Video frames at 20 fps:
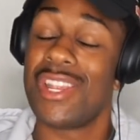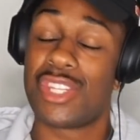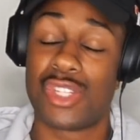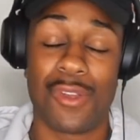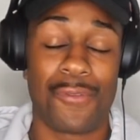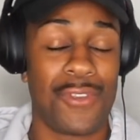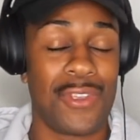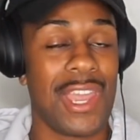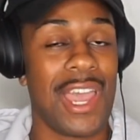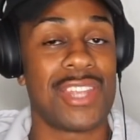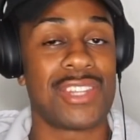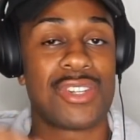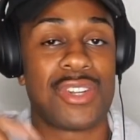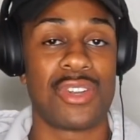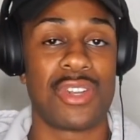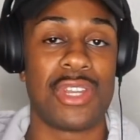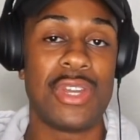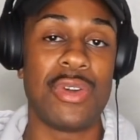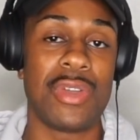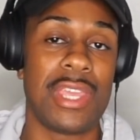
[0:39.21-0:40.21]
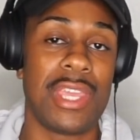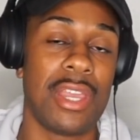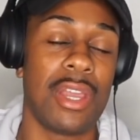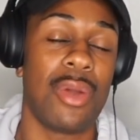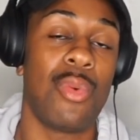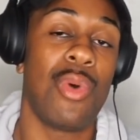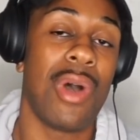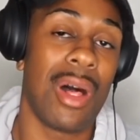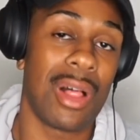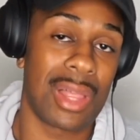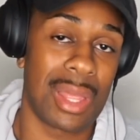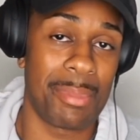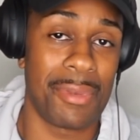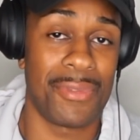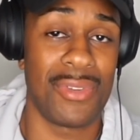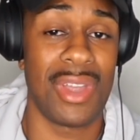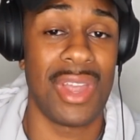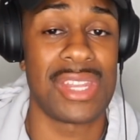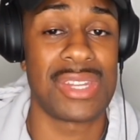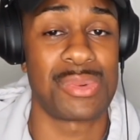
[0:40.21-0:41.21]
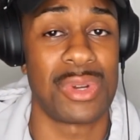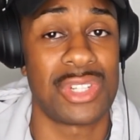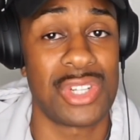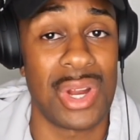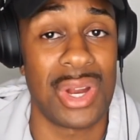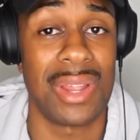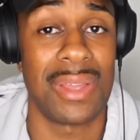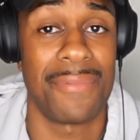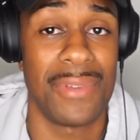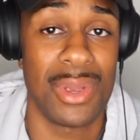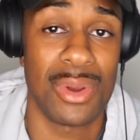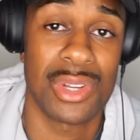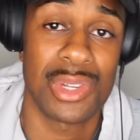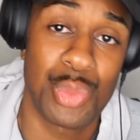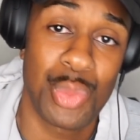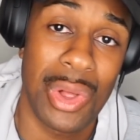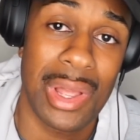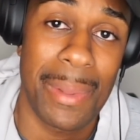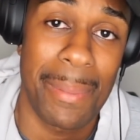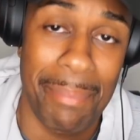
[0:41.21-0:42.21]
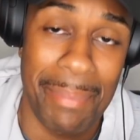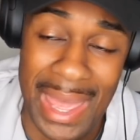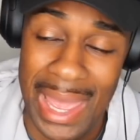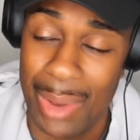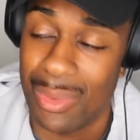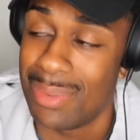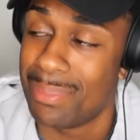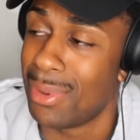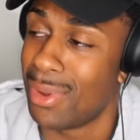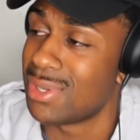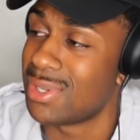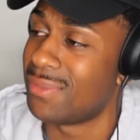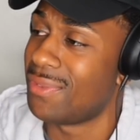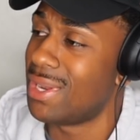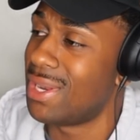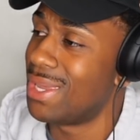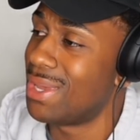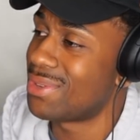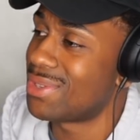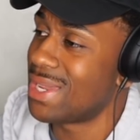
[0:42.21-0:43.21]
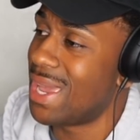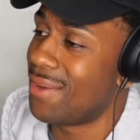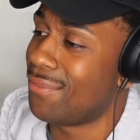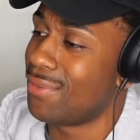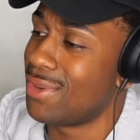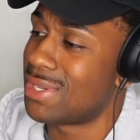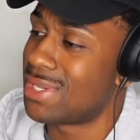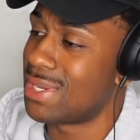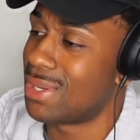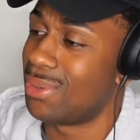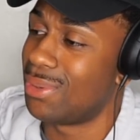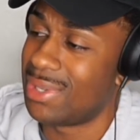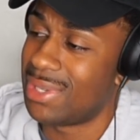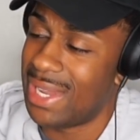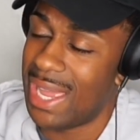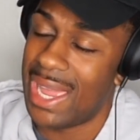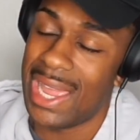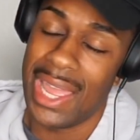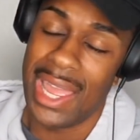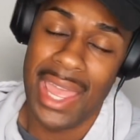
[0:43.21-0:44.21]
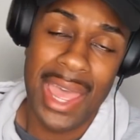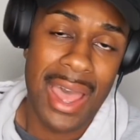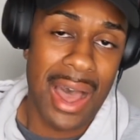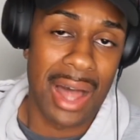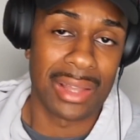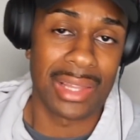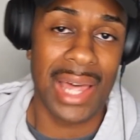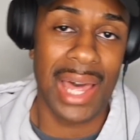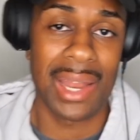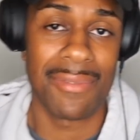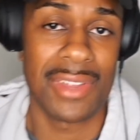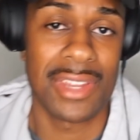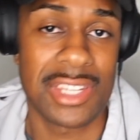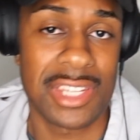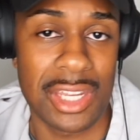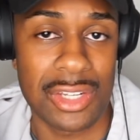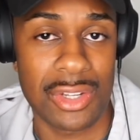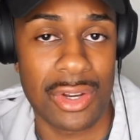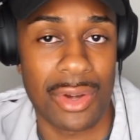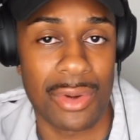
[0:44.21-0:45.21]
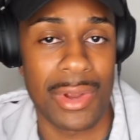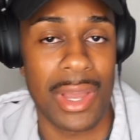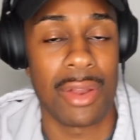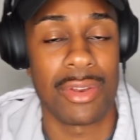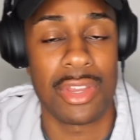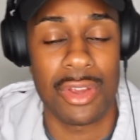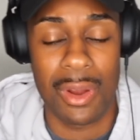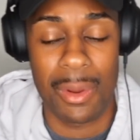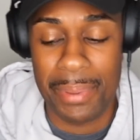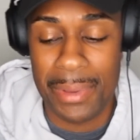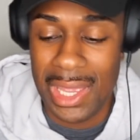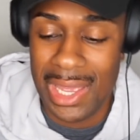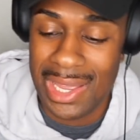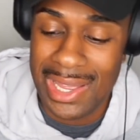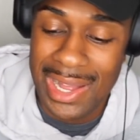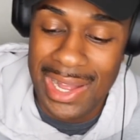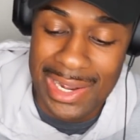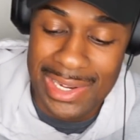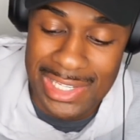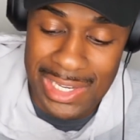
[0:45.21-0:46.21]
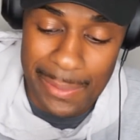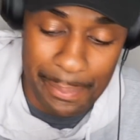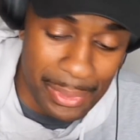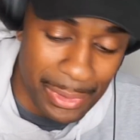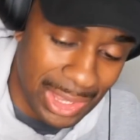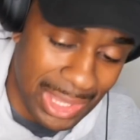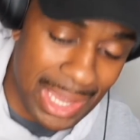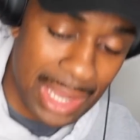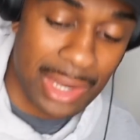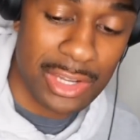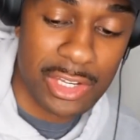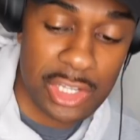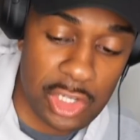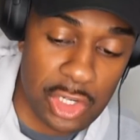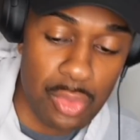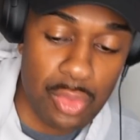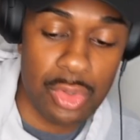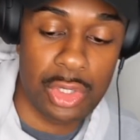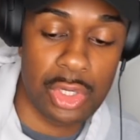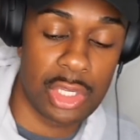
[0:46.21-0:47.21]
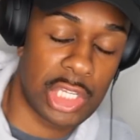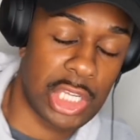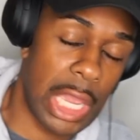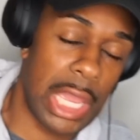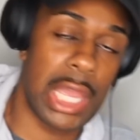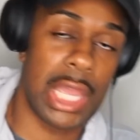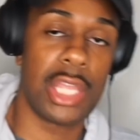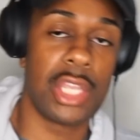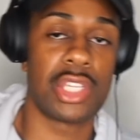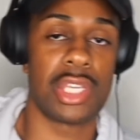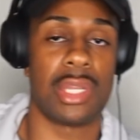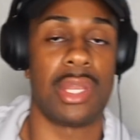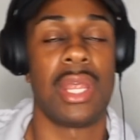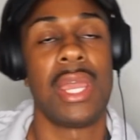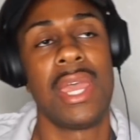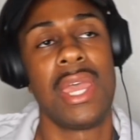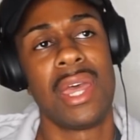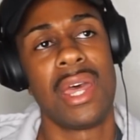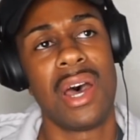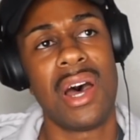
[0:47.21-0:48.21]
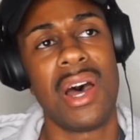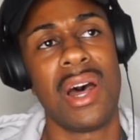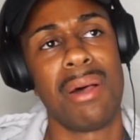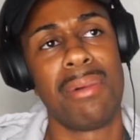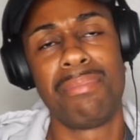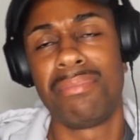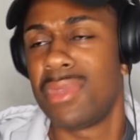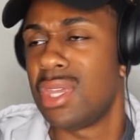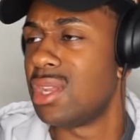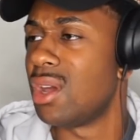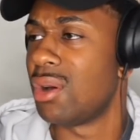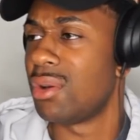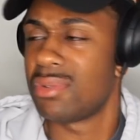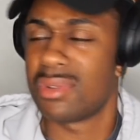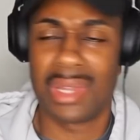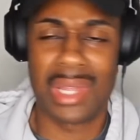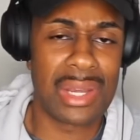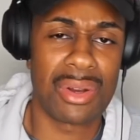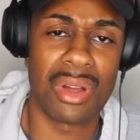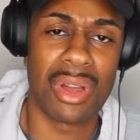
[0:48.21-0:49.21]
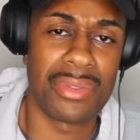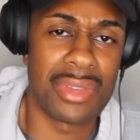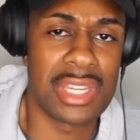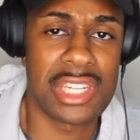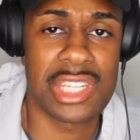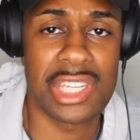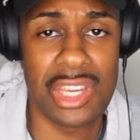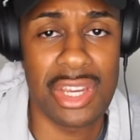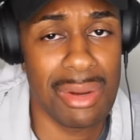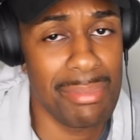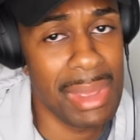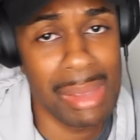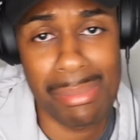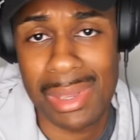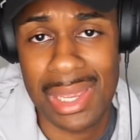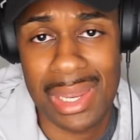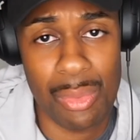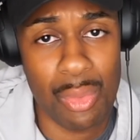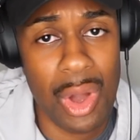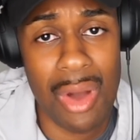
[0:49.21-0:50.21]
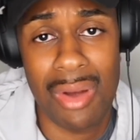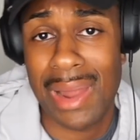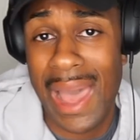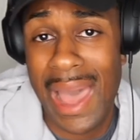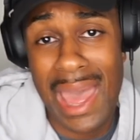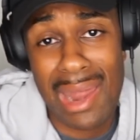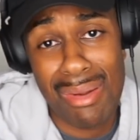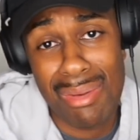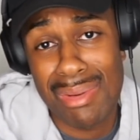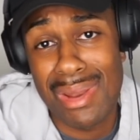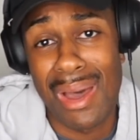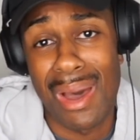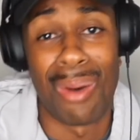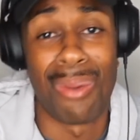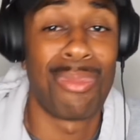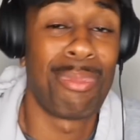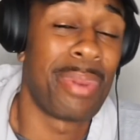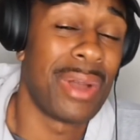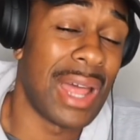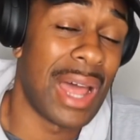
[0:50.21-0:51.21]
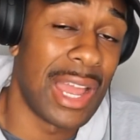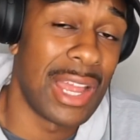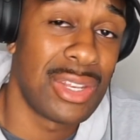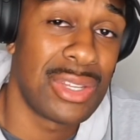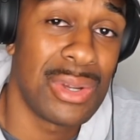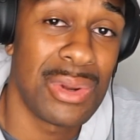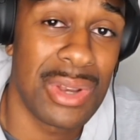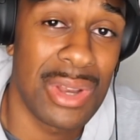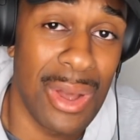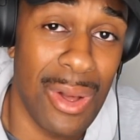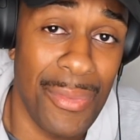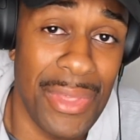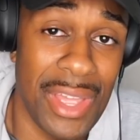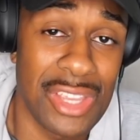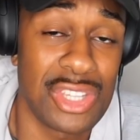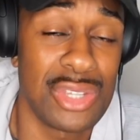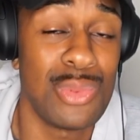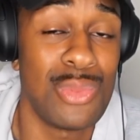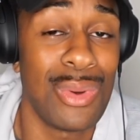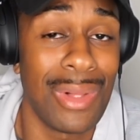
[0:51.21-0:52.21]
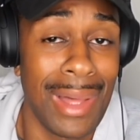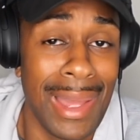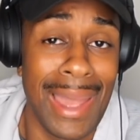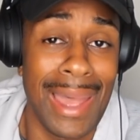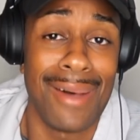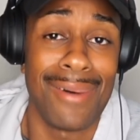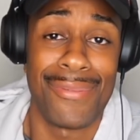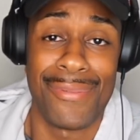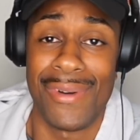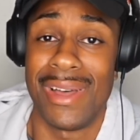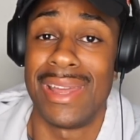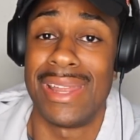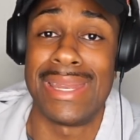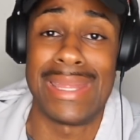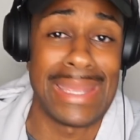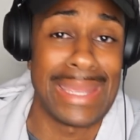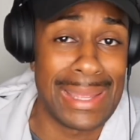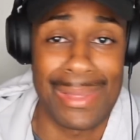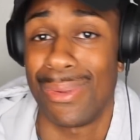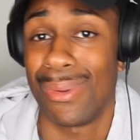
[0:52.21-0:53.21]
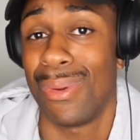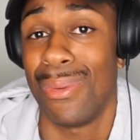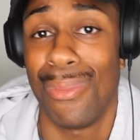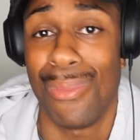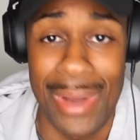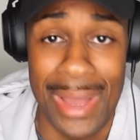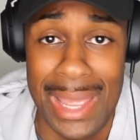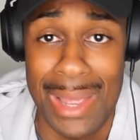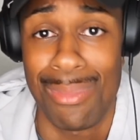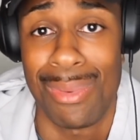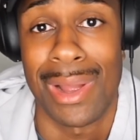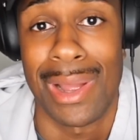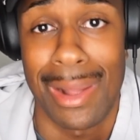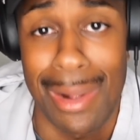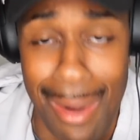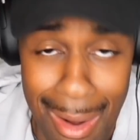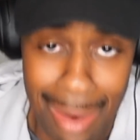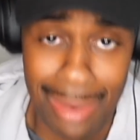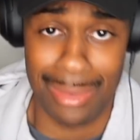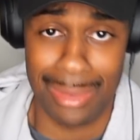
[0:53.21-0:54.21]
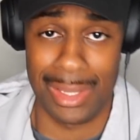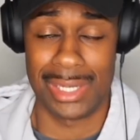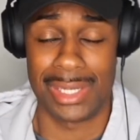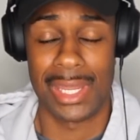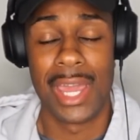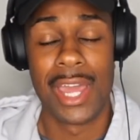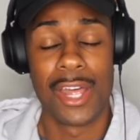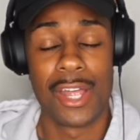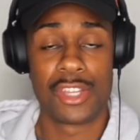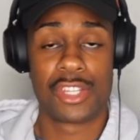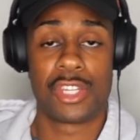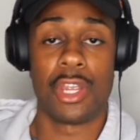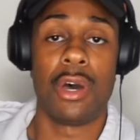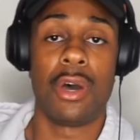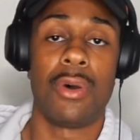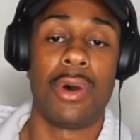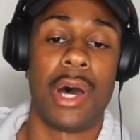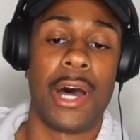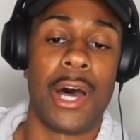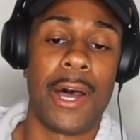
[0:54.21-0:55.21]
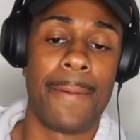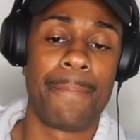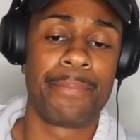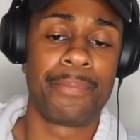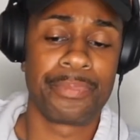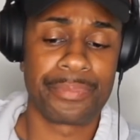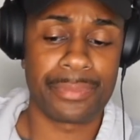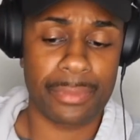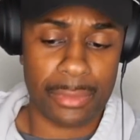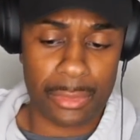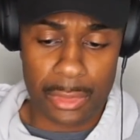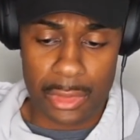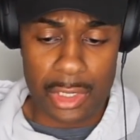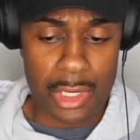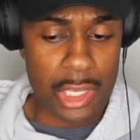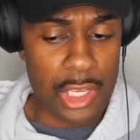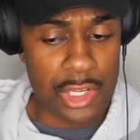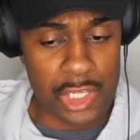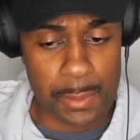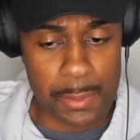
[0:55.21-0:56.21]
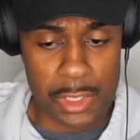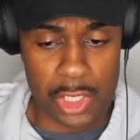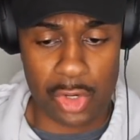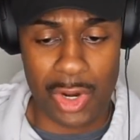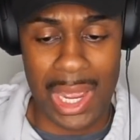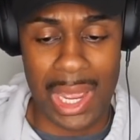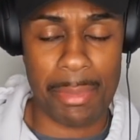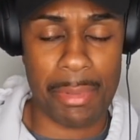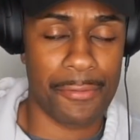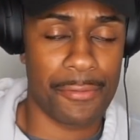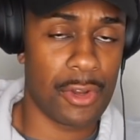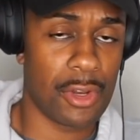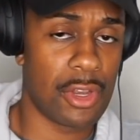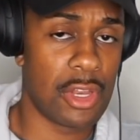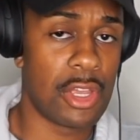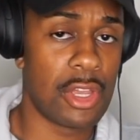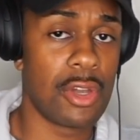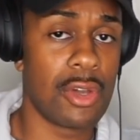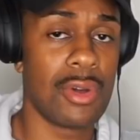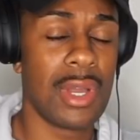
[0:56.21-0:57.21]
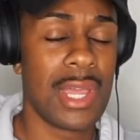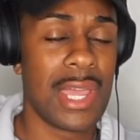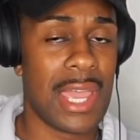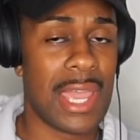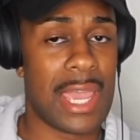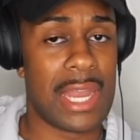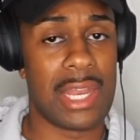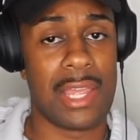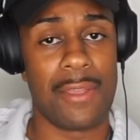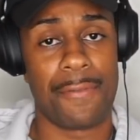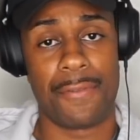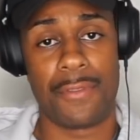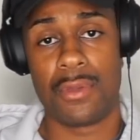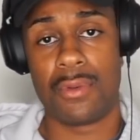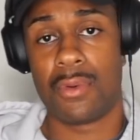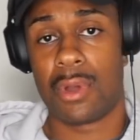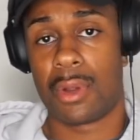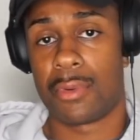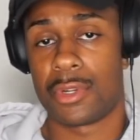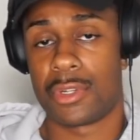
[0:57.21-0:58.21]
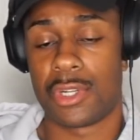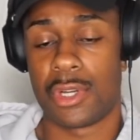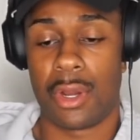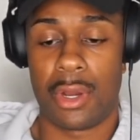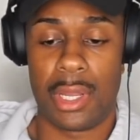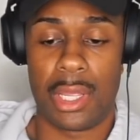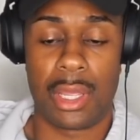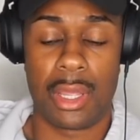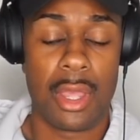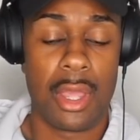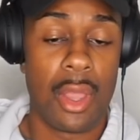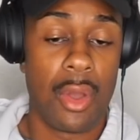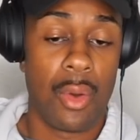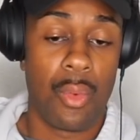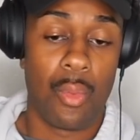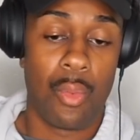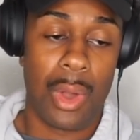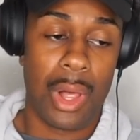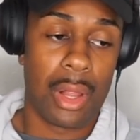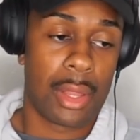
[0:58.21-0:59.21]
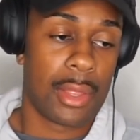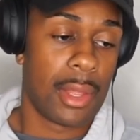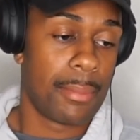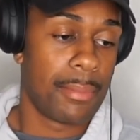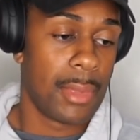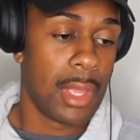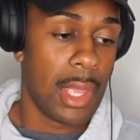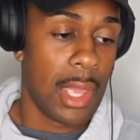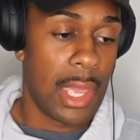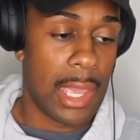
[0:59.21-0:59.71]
So if you guys are new here, welcome. If you guys are returning viewers, welcome back. We post videos every single day. A lot of it centered around European content, but that is soon to change and um, you know, later on this year, maybe it won't. I don't know, but I do know that you will have fun either way regardless. So um subscribe if you're new and if you are returning welcome.